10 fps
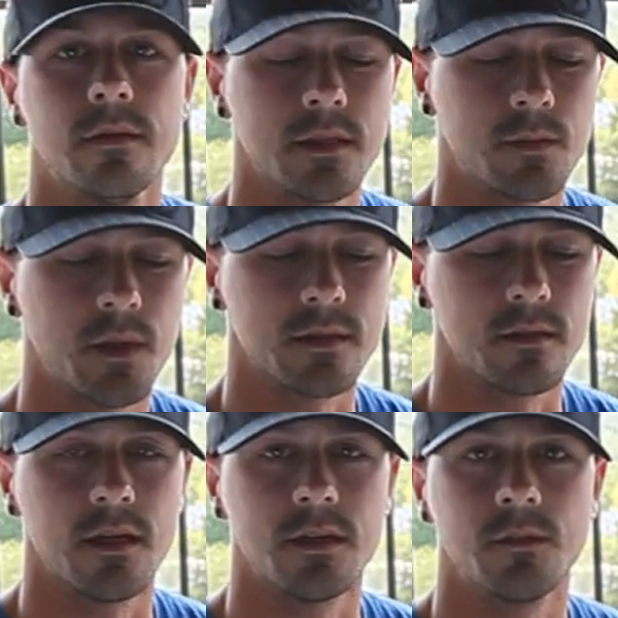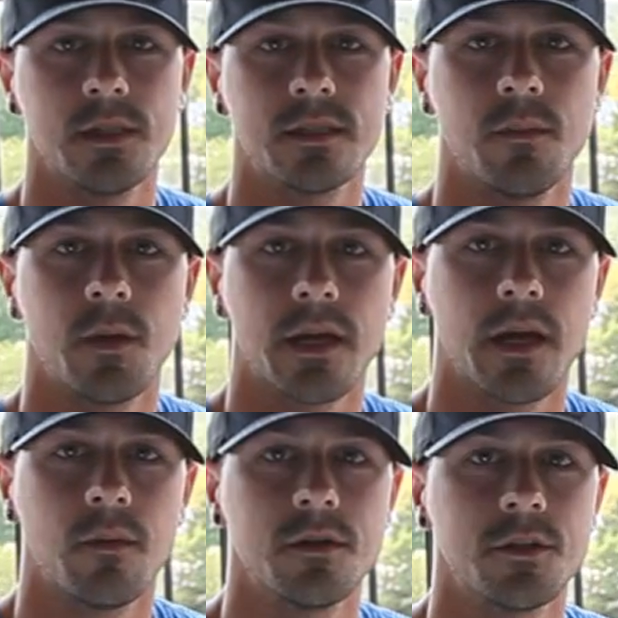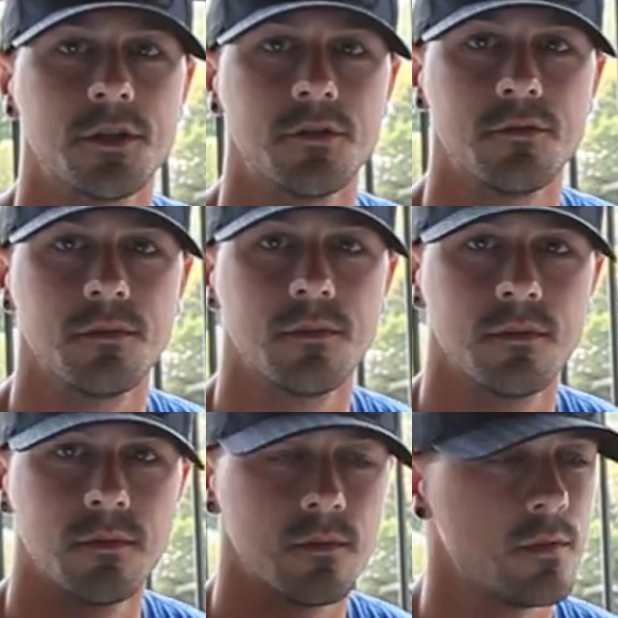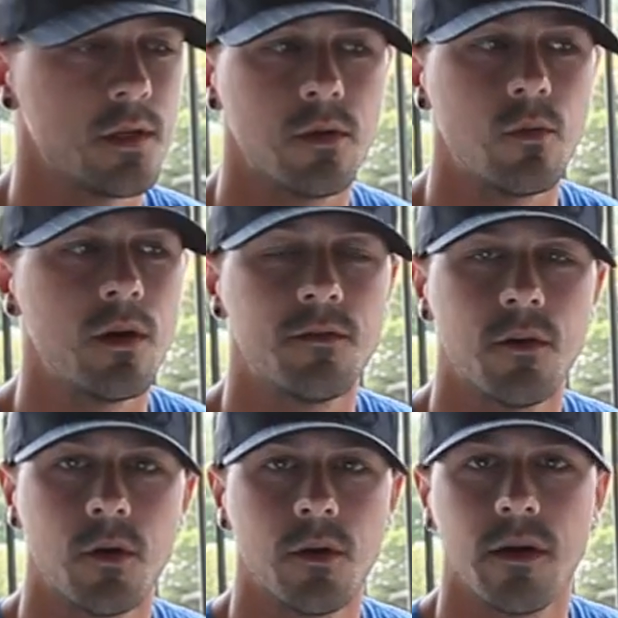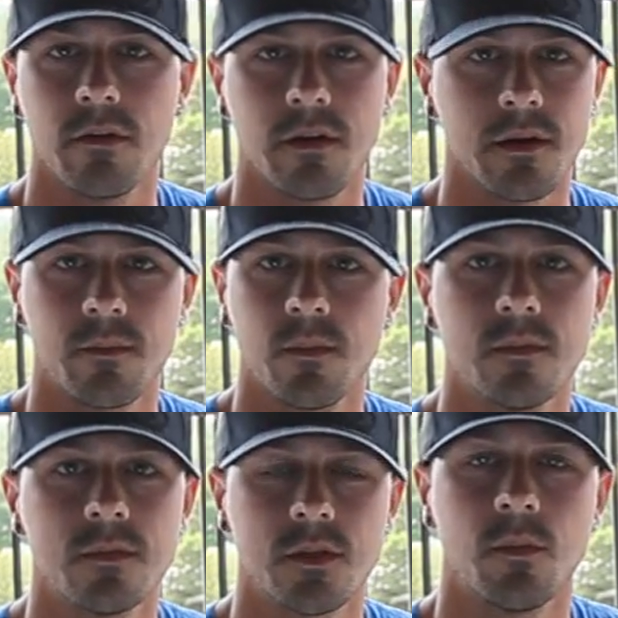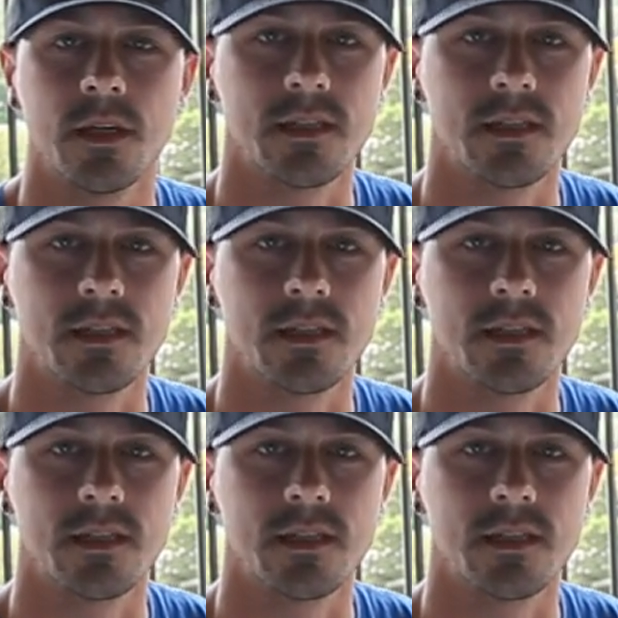This basically allows me to set my camera to shoot one photo every so many